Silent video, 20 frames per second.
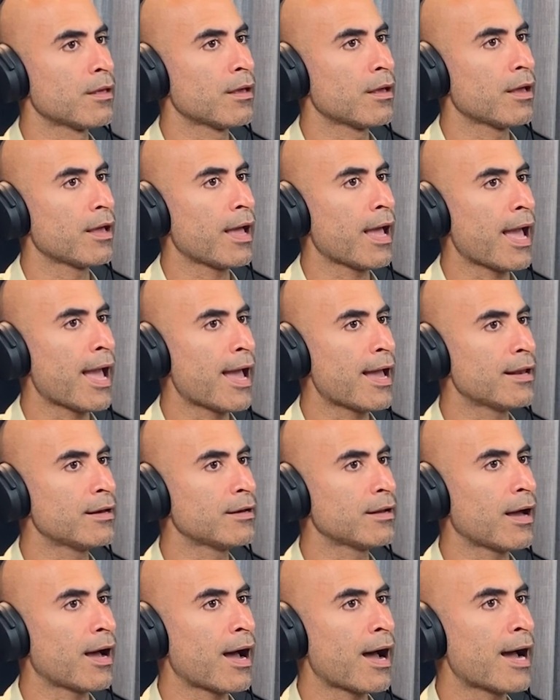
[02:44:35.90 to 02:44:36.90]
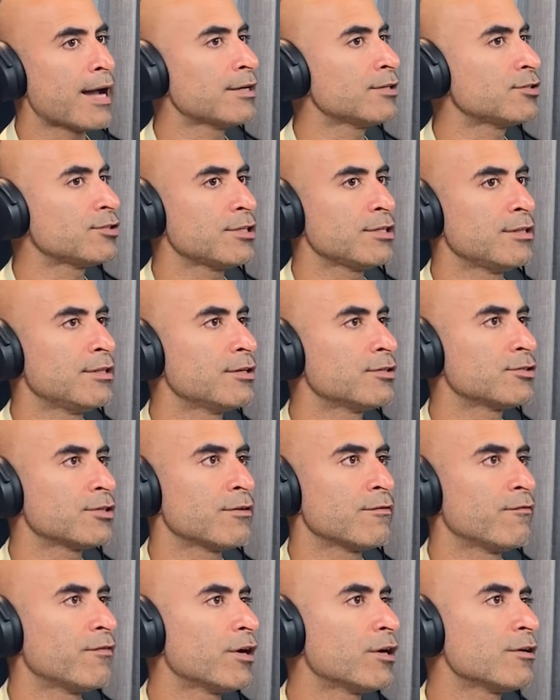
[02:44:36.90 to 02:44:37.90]
And I see this in
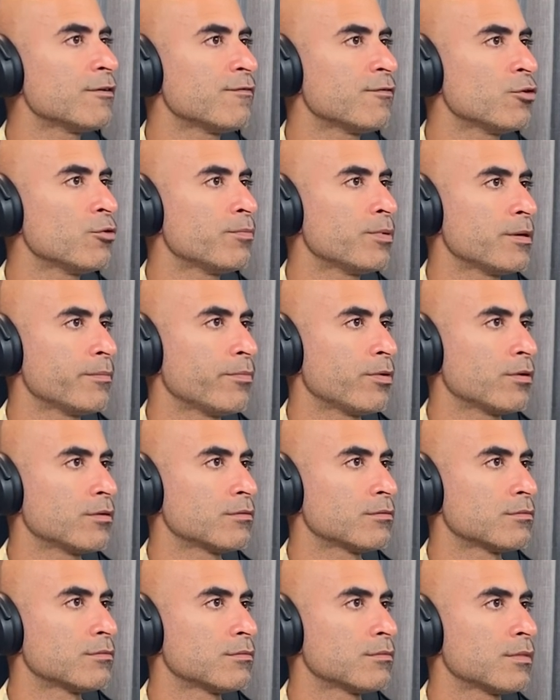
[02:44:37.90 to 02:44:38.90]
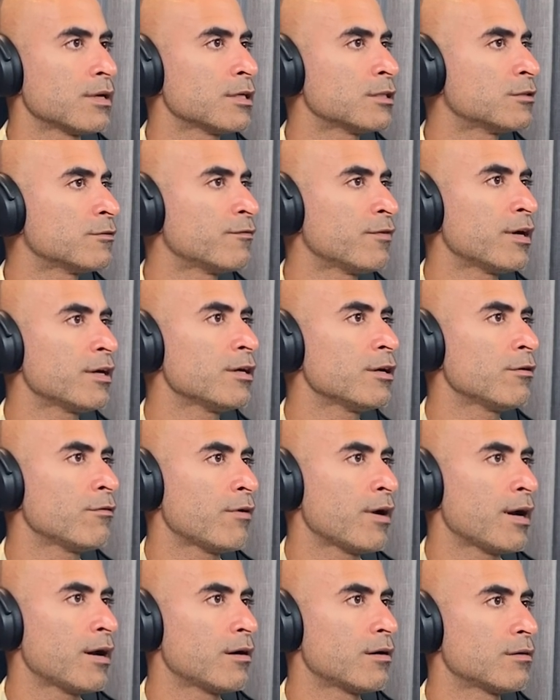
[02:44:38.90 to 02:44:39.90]
very few people. It's very
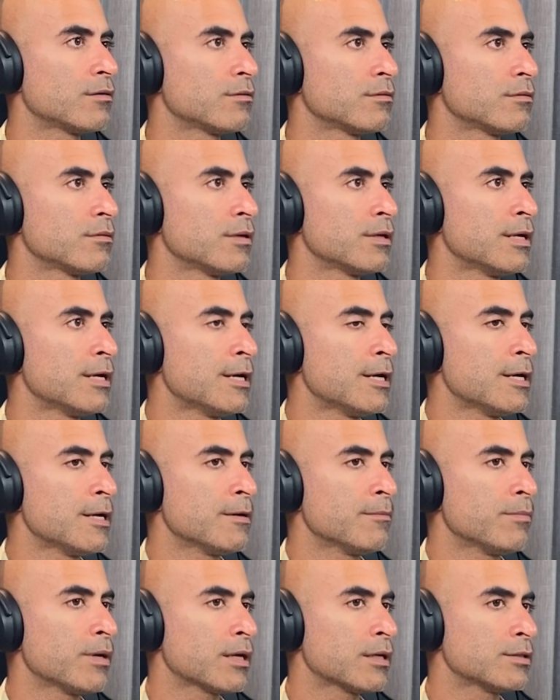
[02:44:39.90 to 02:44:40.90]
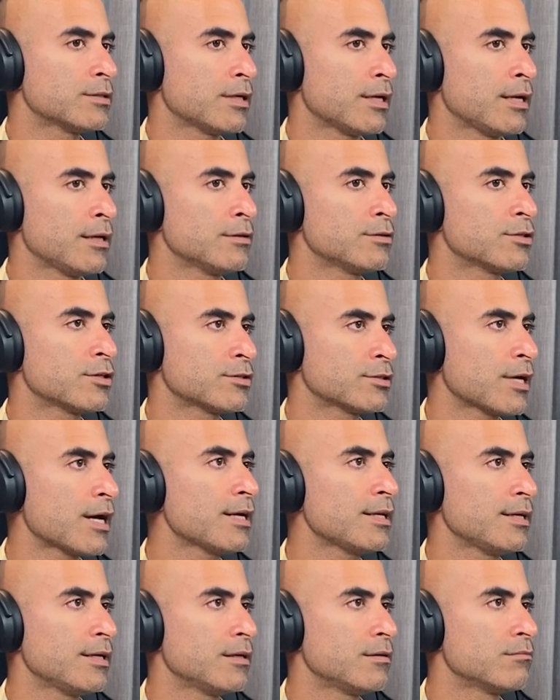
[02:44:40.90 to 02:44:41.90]
rare because in
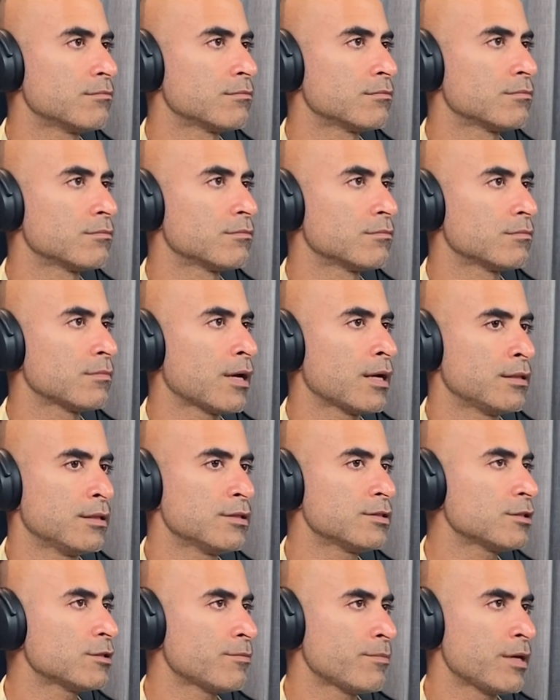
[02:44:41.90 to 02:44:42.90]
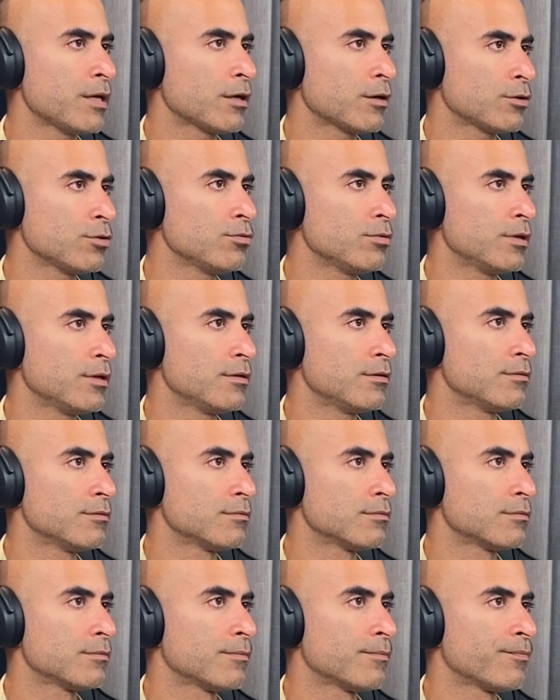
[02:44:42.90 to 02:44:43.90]
society, and this is me included,
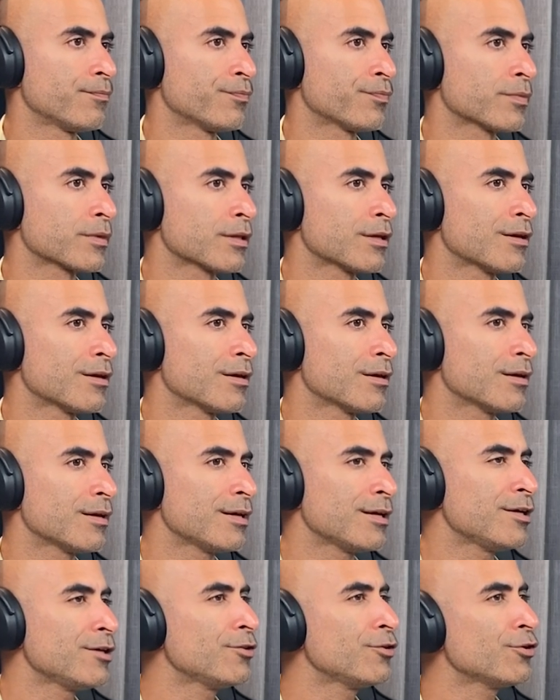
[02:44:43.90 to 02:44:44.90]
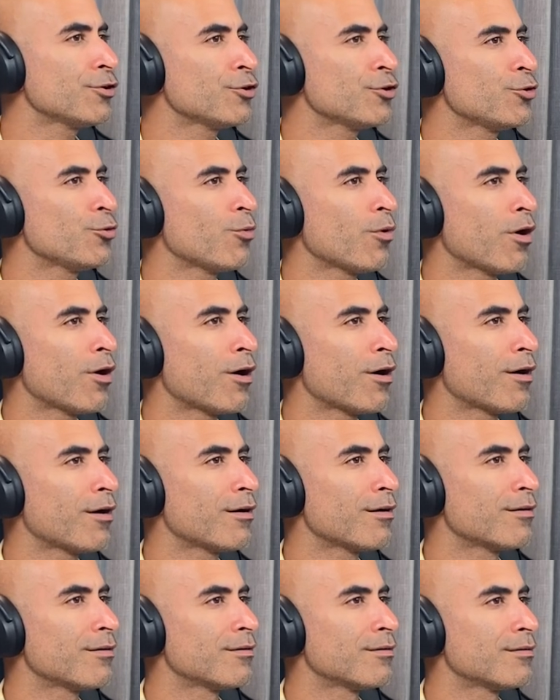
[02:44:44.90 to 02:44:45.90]
either you are
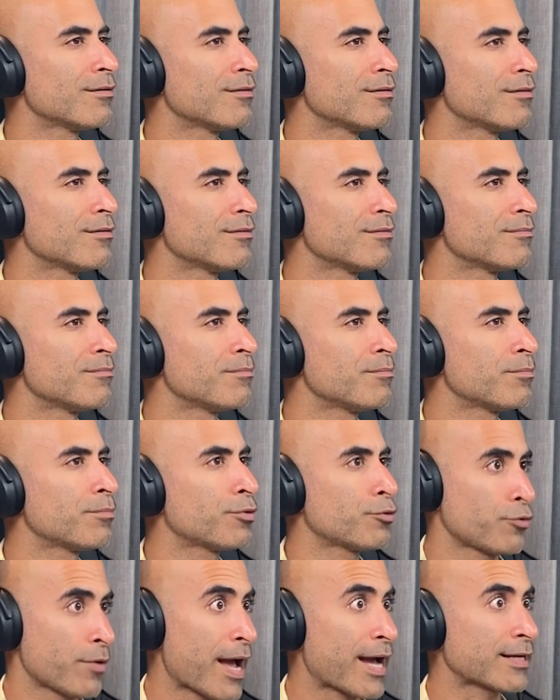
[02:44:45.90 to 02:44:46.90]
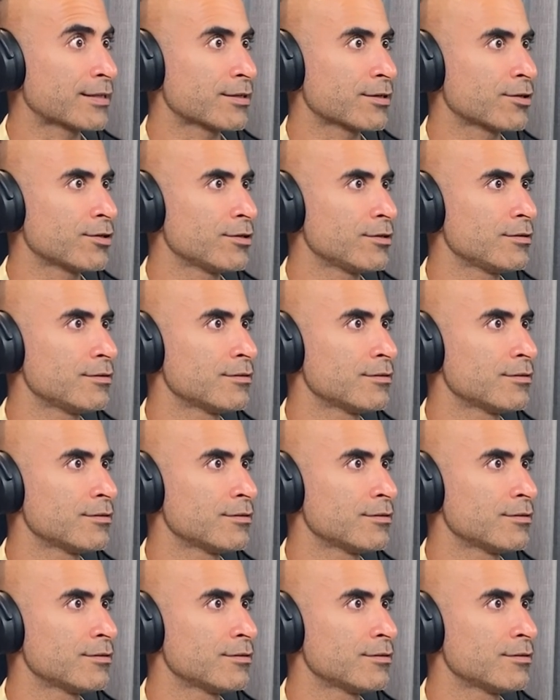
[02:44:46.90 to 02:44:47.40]
practical